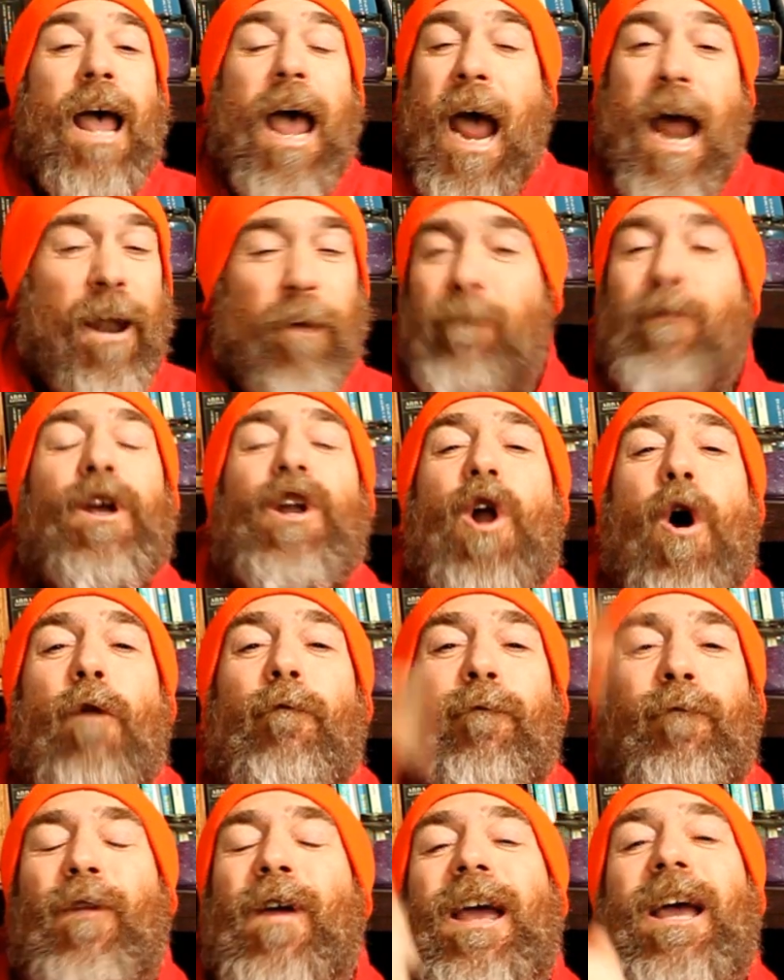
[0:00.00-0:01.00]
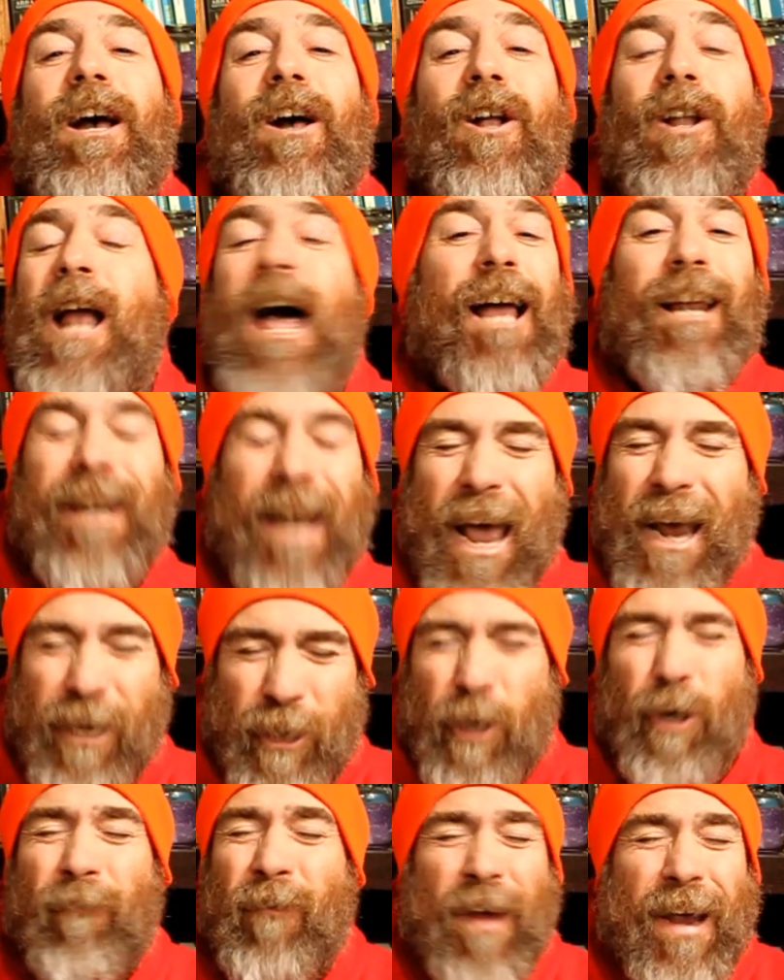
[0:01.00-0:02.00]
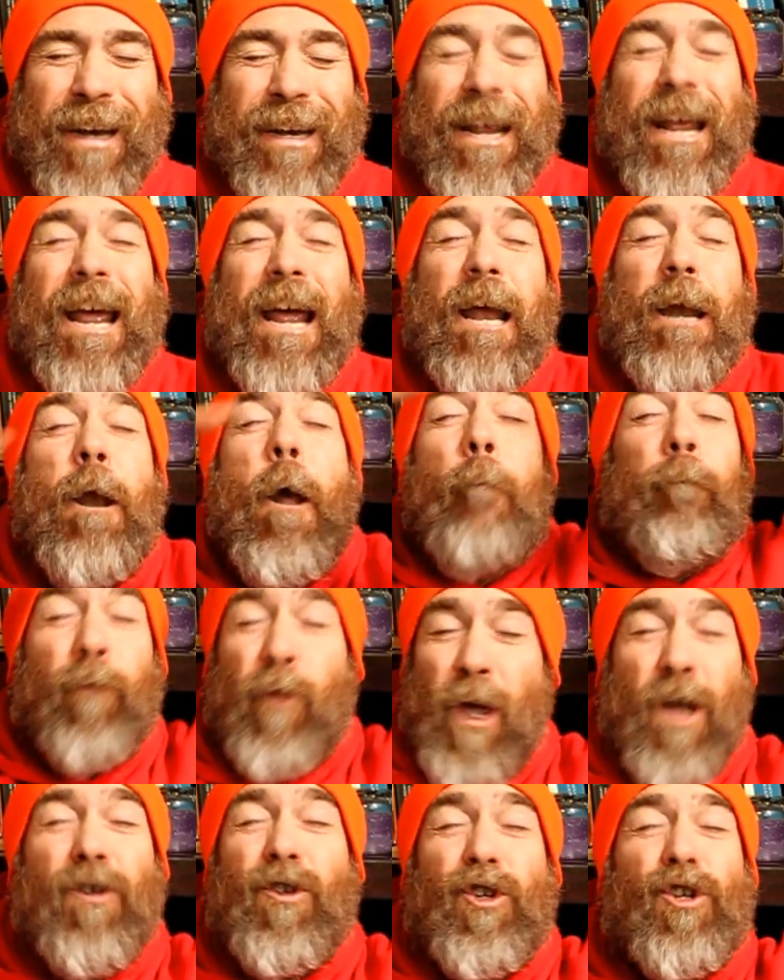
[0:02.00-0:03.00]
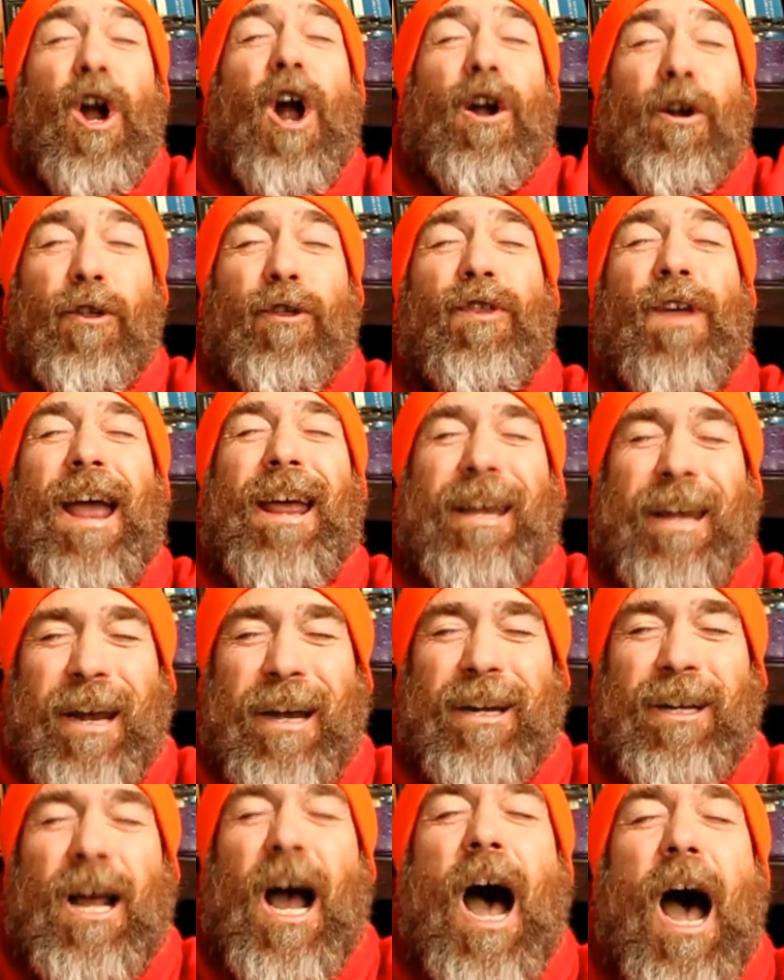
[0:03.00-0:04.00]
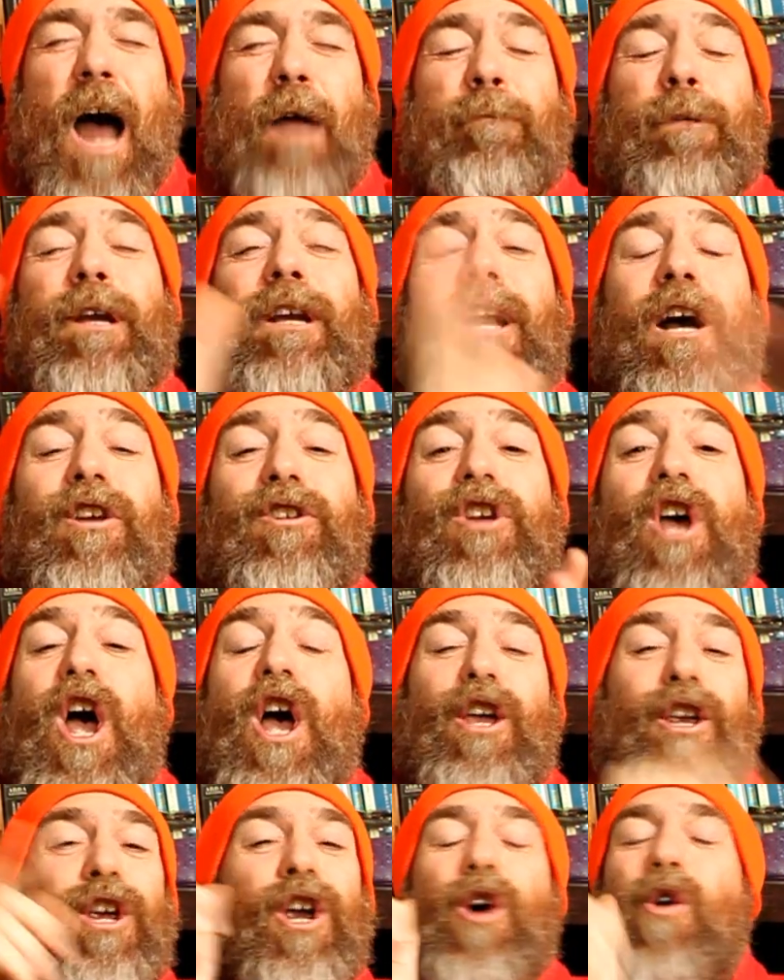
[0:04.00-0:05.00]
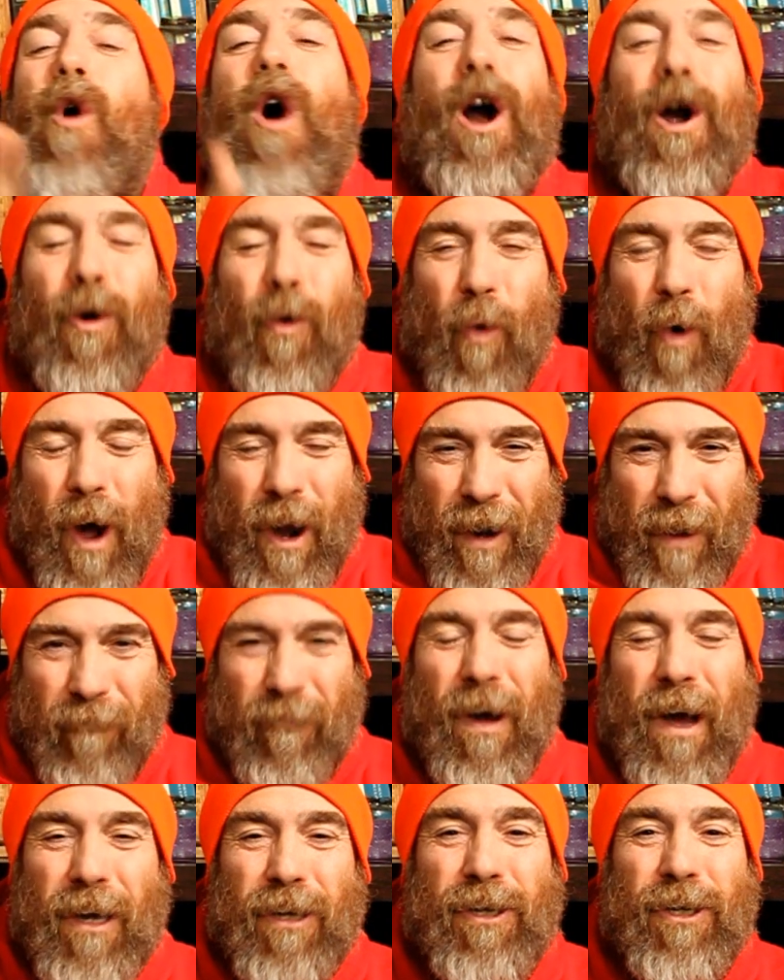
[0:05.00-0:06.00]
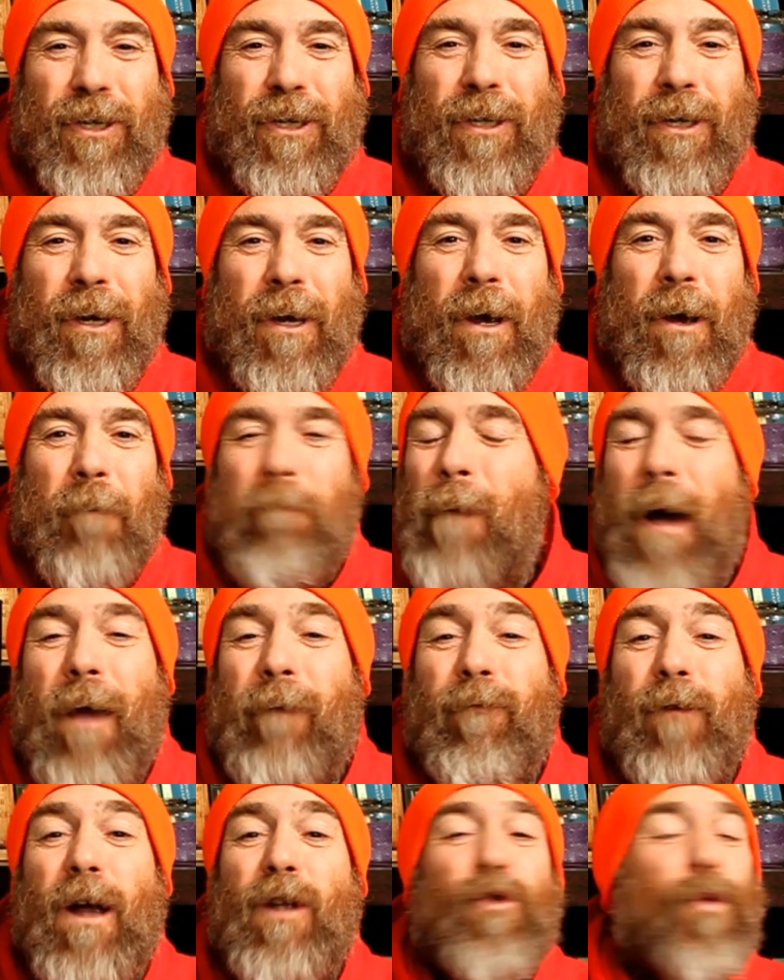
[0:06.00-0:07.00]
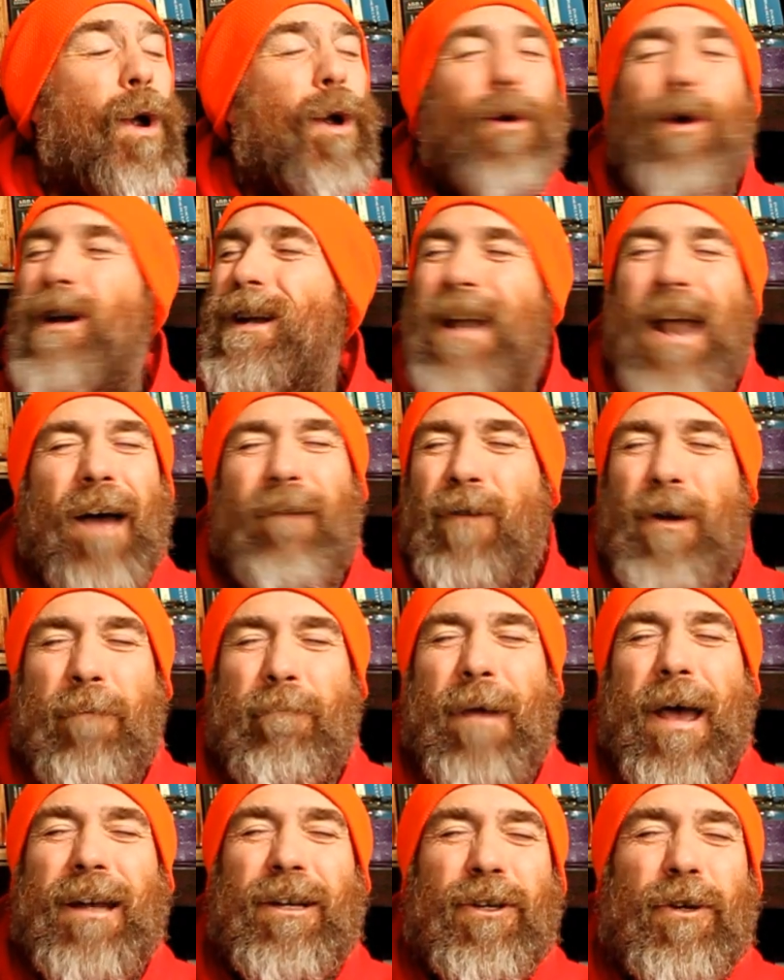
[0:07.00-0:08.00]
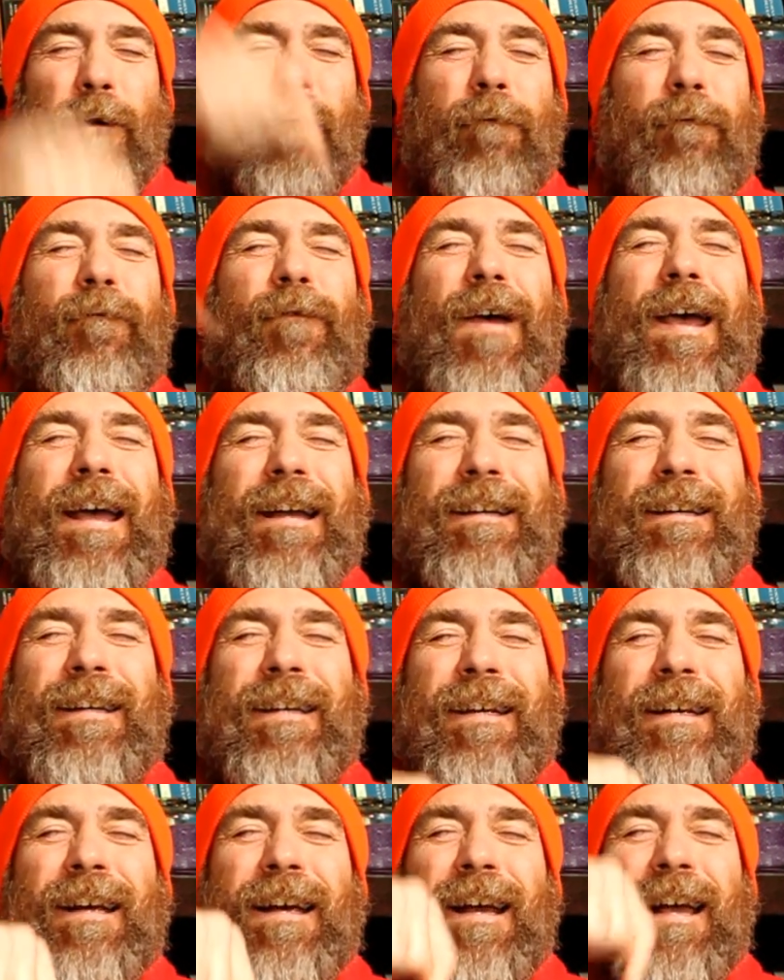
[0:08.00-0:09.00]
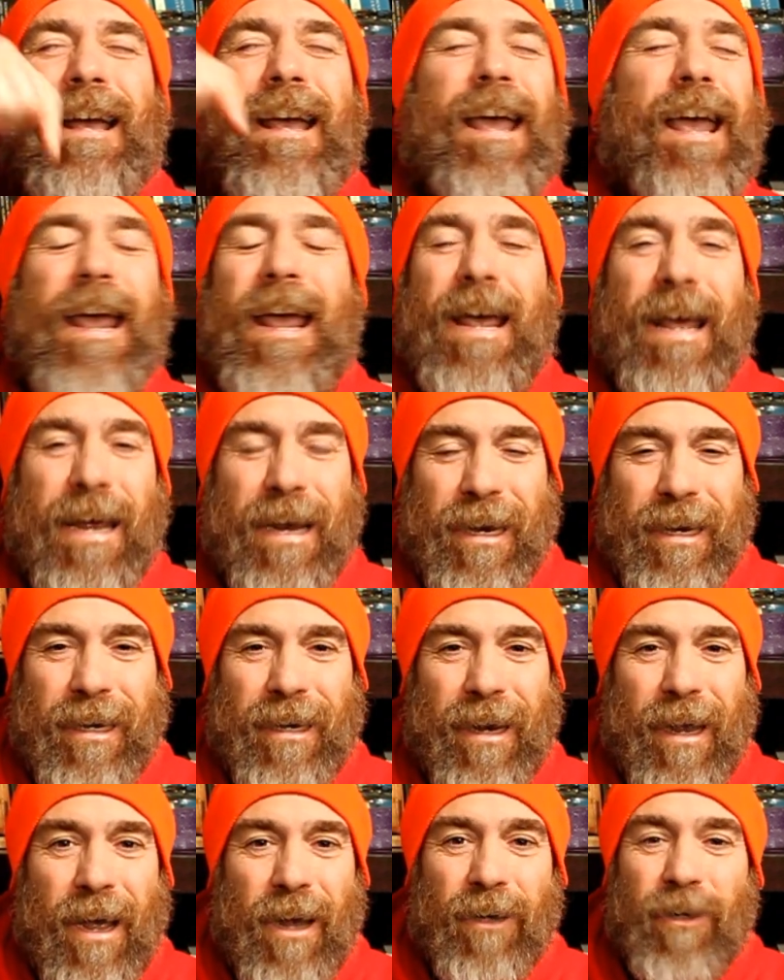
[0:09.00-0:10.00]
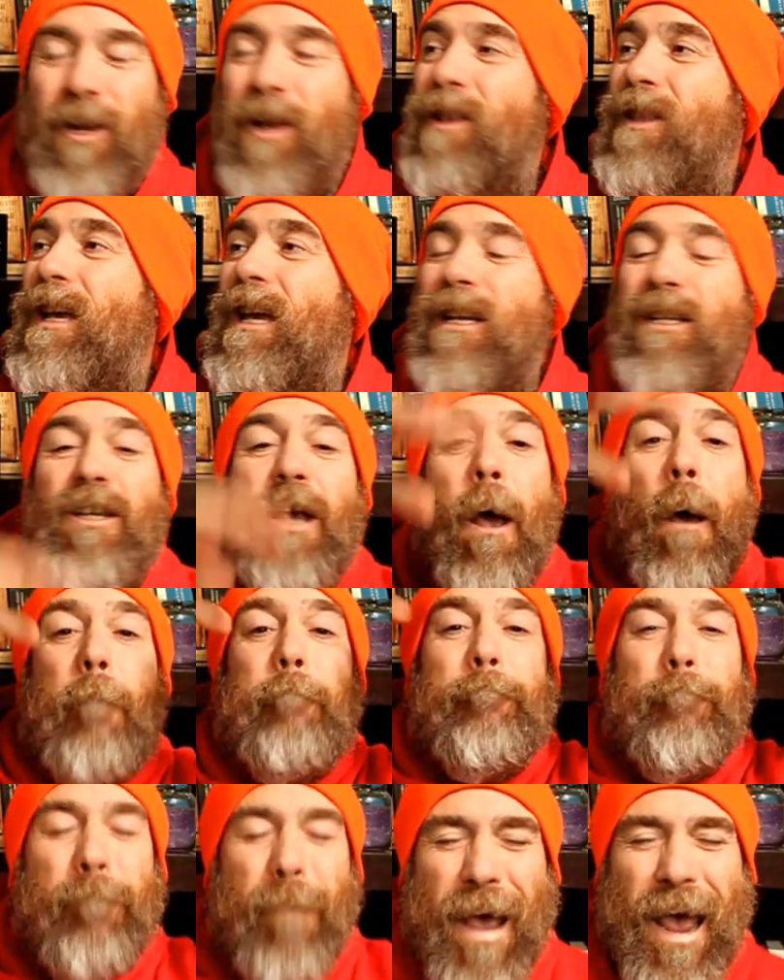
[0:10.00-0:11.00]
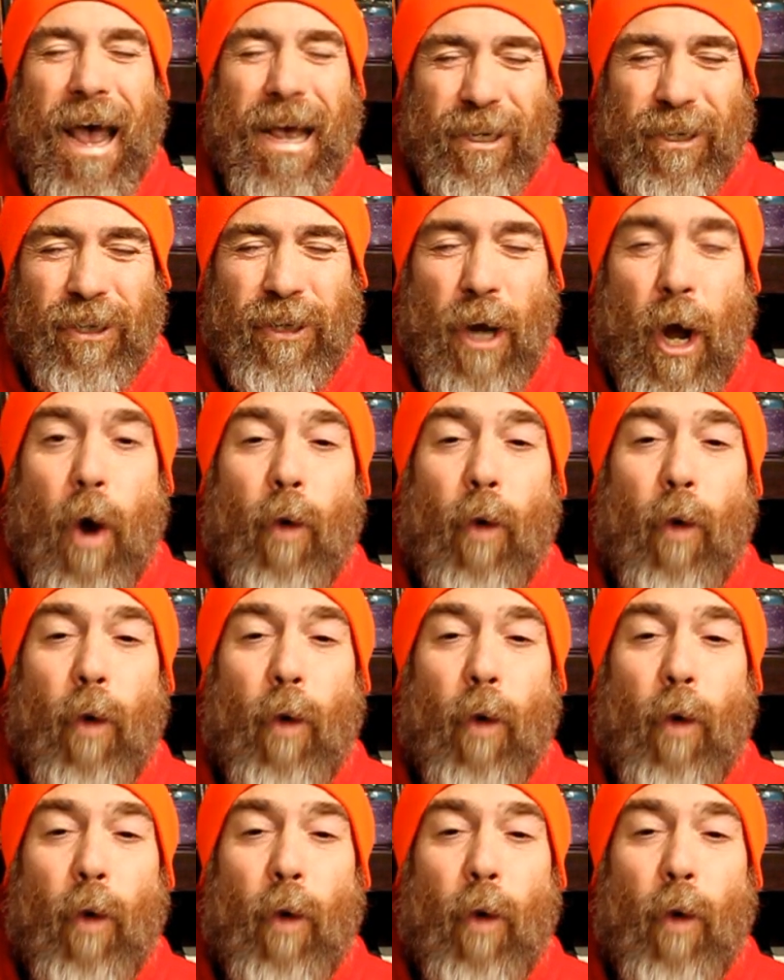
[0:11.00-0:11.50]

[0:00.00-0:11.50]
And if you don't feel like you fit in, then start thanking God because you are one of us my friends, we were never meant to fit in to this mess.